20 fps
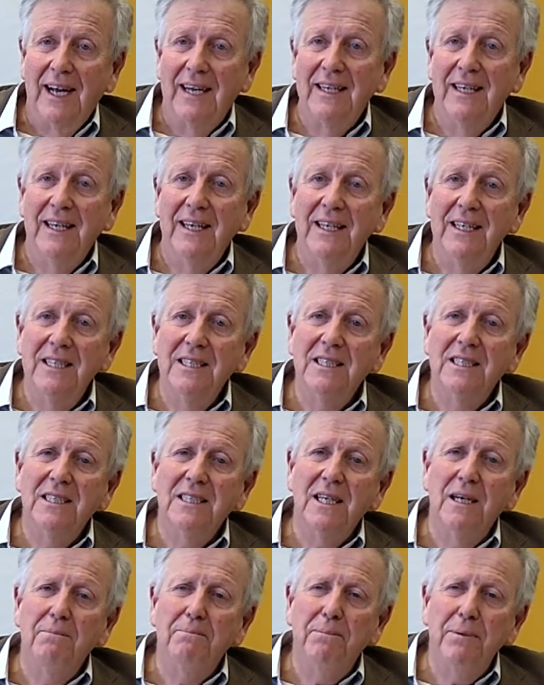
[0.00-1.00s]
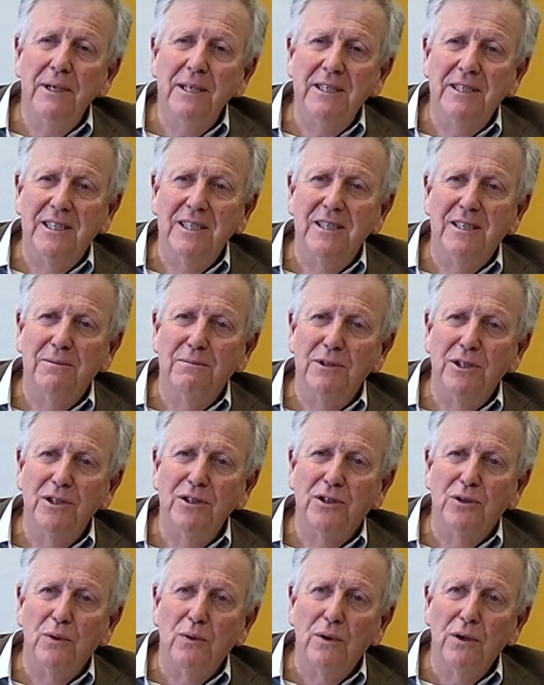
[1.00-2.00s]
And his ability to
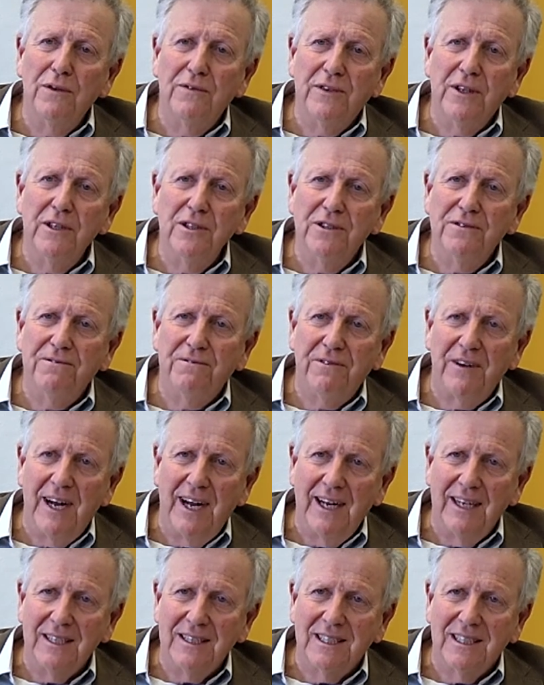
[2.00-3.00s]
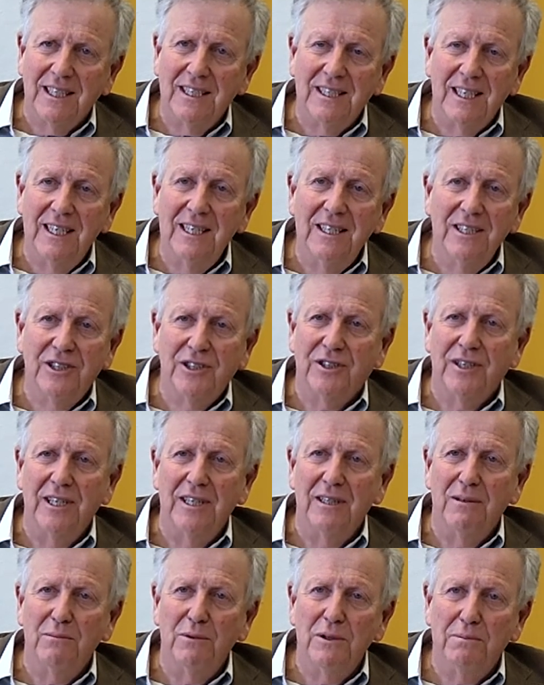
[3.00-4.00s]
produce all of those facts and to
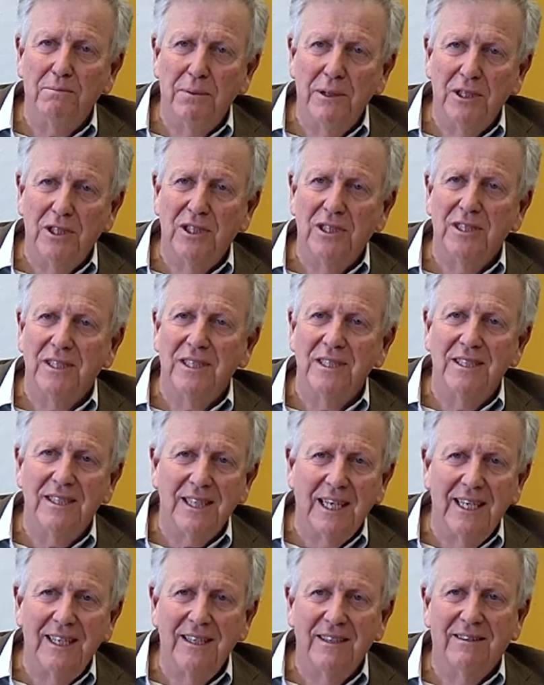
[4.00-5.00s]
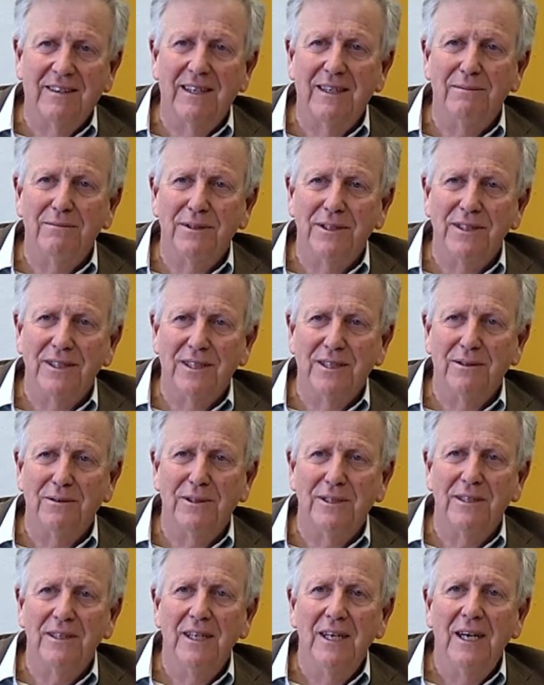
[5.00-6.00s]
illustrate them with pictures and diagrams and so
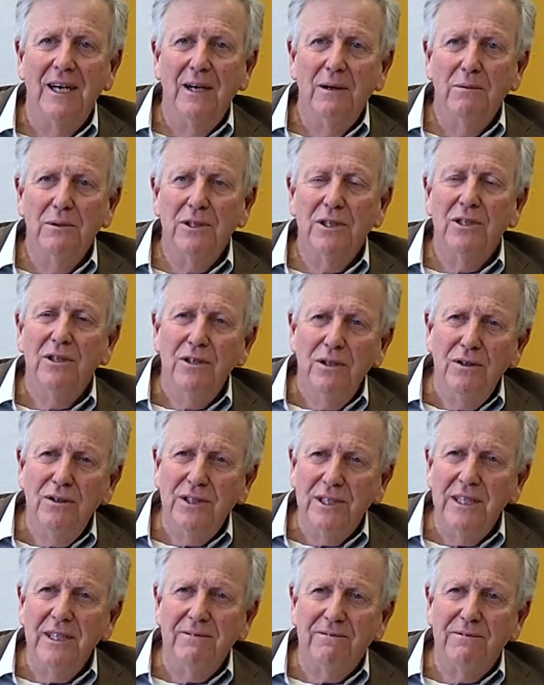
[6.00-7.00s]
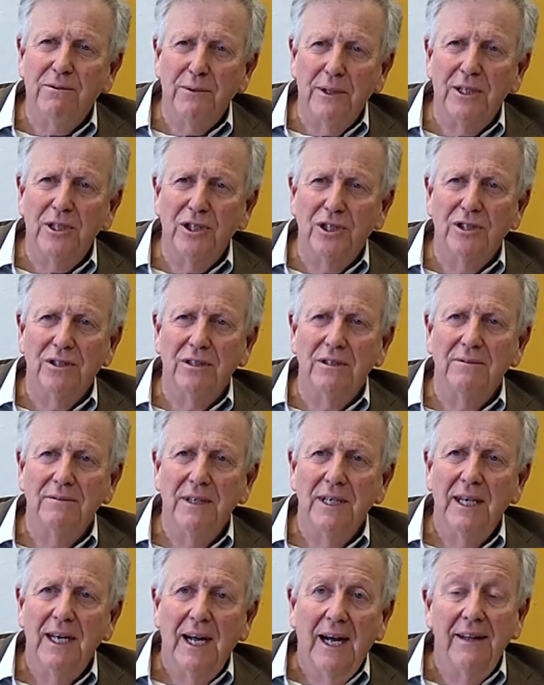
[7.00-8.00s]
on was hugely influential.
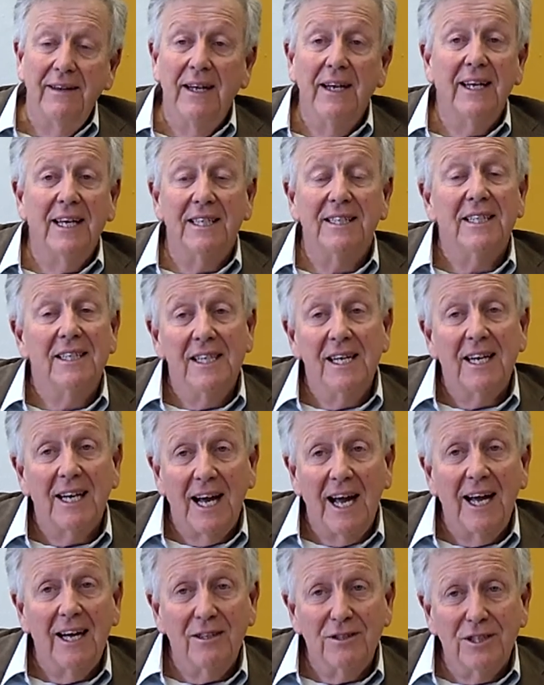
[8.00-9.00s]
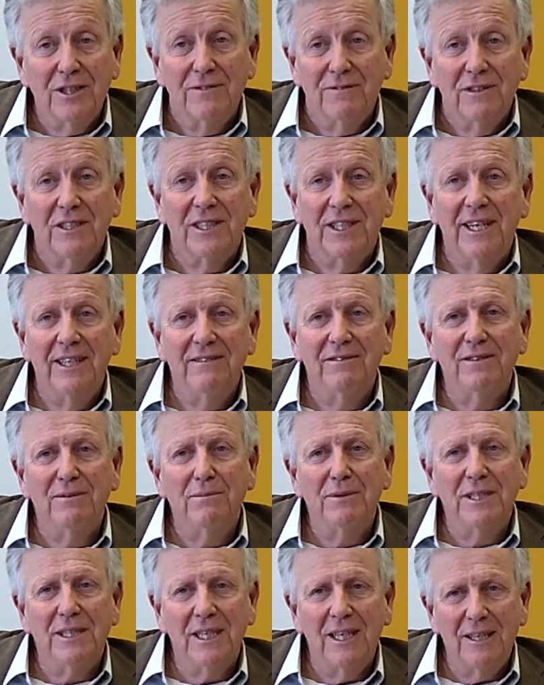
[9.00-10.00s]
And then getting the accounts of the slaves
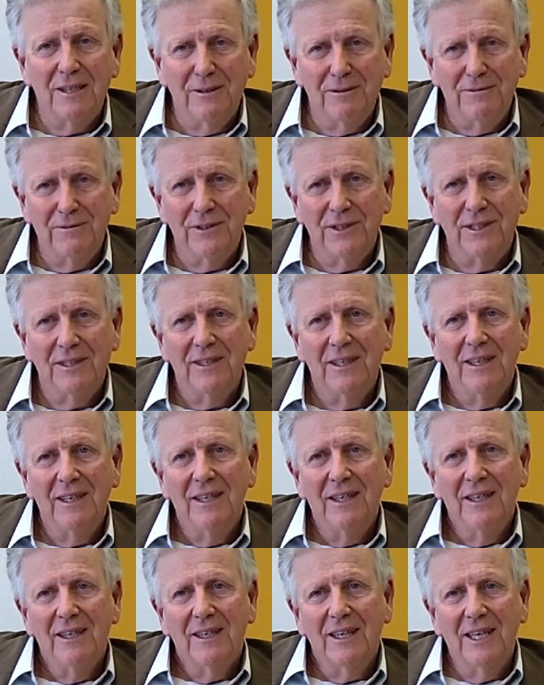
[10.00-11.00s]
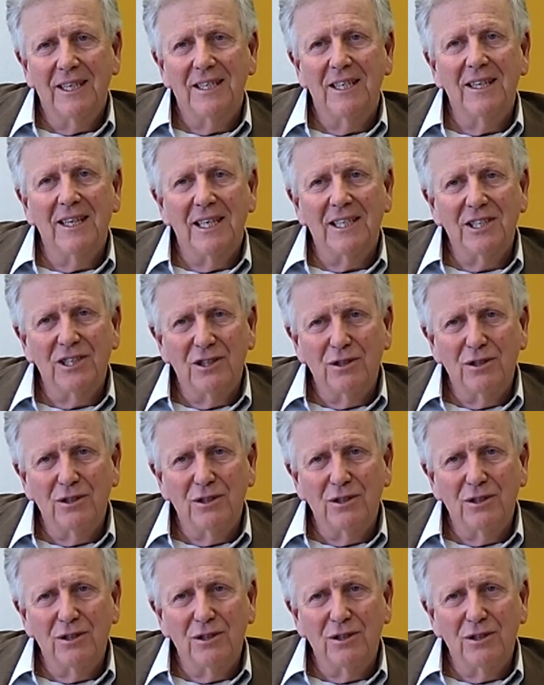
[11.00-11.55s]
themselves, getting their